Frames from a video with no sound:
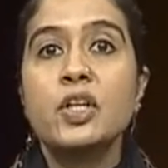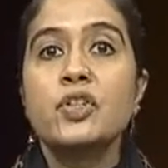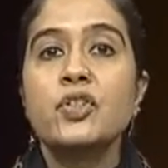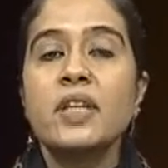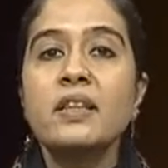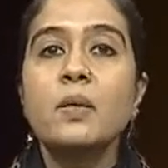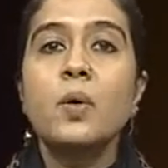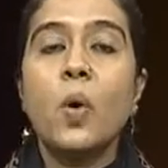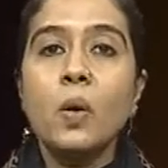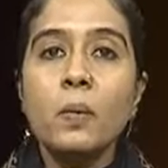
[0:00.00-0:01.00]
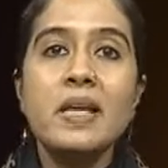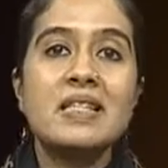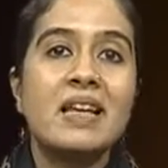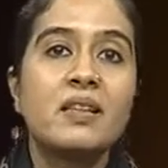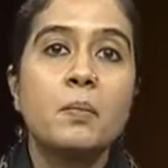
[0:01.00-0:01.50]
So then they were
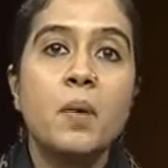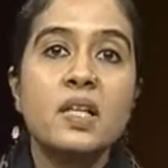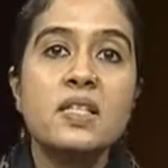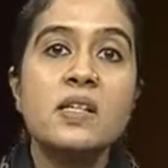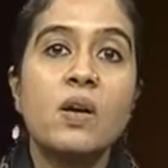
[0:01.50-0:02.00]
always at the mercy